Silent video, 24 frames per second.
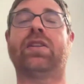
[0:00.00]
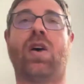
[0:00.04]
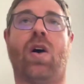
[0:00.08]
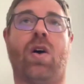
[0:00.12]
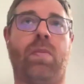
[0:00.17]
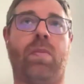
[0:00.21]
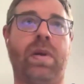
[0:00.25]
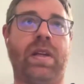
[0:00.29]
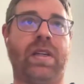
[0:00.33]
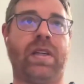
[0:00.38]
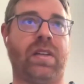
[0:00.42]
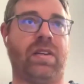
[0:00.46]

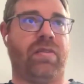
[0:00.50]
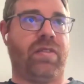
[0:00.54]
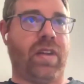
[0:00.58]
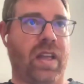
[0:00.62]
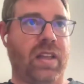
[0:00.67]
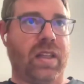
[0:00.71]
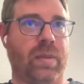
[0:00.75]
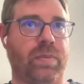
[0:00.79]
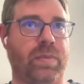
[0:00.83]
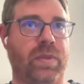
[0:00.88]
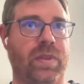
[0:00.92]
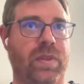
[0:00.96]
that's all been
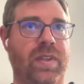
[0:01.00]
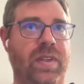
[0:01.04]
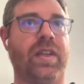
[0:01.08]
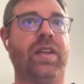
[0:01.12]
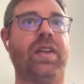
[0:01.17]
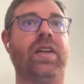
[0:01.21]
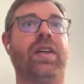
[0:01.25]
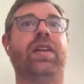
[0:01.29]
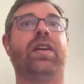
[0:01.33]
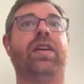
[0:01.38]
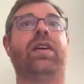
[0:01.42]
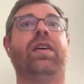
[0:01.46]

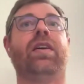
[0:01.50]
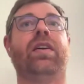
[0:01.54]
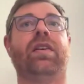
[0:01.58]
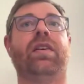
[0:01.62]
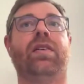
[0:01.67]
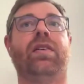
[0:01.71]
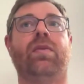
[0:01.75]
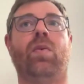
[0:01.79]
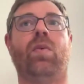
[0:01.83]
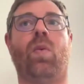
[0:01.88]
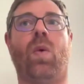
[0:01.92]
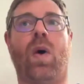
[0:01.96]
developed.
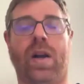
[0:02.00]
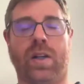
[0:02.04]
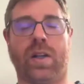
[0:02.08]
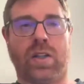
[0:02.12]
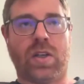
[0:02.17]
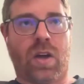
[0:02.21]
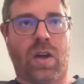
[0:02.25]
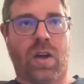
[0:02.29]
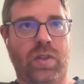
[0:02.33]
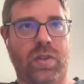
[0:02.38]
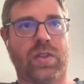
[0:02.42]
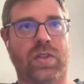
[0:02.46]

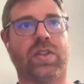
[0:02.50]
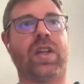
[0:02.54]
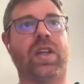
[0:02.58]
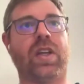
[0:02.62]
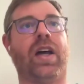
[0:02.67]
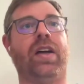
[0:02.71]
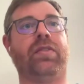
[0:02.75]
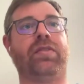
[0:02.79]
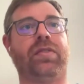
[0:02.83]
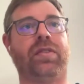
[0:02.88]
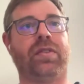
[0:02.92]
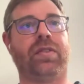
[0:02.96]
Watch all the
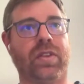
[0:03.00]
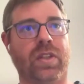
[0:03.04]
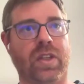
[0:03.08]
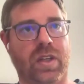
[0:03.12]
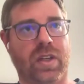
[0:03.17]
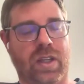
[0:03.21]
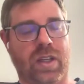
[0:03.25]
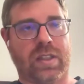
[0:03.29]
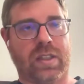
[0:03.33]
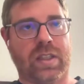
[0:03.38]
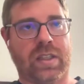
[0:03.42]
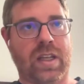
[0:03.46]
stuff.
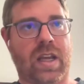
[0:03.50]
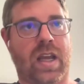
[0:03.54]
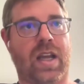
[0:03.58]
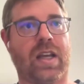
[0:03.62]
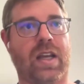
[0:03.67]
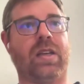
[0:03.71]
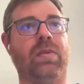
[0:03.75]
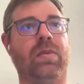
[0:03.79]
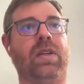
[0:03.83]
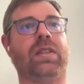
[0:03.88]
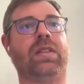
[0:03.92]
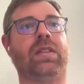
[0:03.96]
Look at the
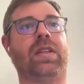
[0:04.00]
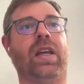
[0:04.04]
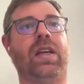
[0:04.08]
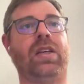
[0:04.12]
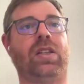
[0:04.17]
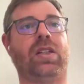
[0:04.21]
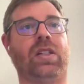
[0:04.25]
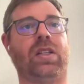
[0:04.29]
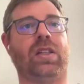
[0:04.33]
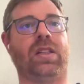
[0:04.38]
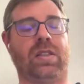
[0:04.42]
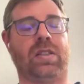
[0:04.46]

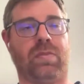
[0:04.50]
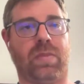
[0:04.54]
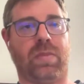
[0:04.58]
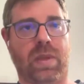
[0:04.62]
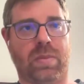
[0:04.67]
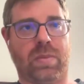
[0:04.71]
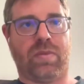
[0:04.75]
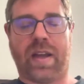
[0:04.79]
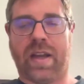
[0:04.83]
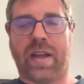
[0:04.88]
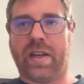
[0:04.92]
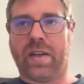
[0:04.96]
documentation
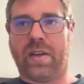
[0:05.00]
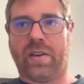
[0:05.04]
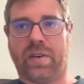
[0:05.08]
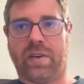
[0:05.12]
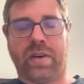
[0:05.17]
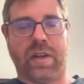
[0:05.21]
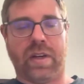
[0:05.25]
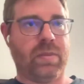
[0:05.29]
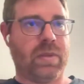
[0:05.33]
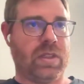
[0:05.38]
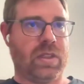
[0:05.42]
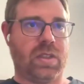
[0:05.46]
that's been
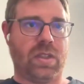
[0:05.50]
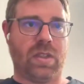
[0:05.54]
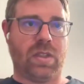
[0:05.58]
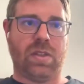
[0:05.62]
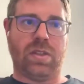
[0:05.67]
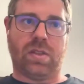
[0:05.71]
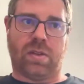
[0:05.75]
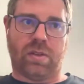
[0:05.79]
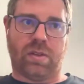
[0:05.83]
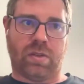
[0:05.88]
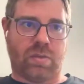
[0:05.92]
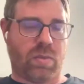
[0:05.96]
provided, or
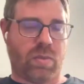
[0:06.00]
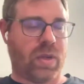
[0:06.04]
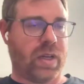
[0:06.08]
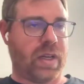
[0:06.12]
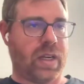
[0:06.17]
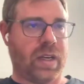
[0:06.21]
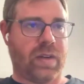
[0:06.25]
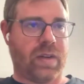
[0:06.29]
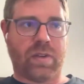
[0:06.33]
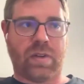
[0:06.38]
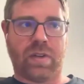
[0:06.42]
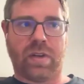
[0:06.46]
images, or
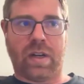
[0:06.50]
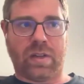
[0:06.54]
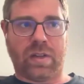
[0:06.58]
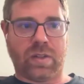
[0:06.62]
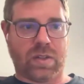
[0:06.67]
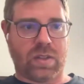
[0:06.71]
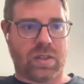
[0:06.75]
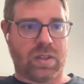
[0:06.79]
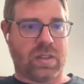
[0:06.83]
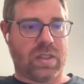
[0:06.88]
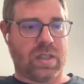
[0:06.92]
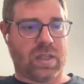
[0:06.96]

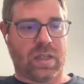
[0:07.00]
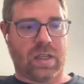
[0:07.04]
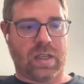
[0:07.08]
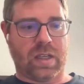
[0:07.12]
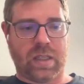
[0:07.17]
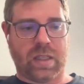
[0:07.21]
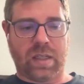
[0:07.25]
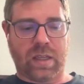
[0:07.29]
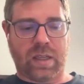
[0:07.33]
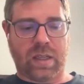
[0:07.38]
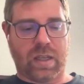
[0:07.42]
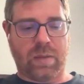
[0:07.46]
whatever else it's
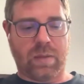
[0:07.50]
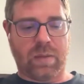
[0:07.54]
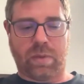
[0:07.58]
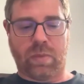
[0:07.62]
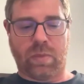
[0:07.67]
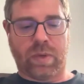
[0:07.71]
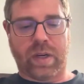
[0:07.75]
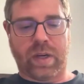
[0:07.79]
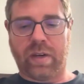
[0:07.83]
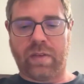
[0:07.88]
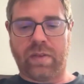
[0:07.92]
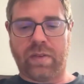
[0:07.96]
in
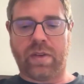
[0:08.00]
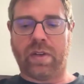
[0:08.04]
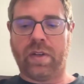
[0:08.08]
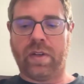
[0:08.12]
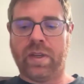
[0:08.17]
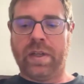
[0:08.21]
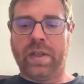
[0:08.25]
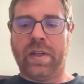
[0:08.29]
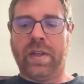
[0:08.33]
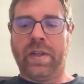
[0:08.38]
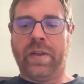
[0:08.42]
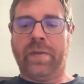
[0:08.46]
ClickUp or
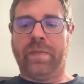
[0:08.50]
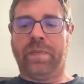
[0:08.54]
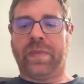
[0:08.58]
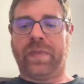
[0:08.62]
wherever,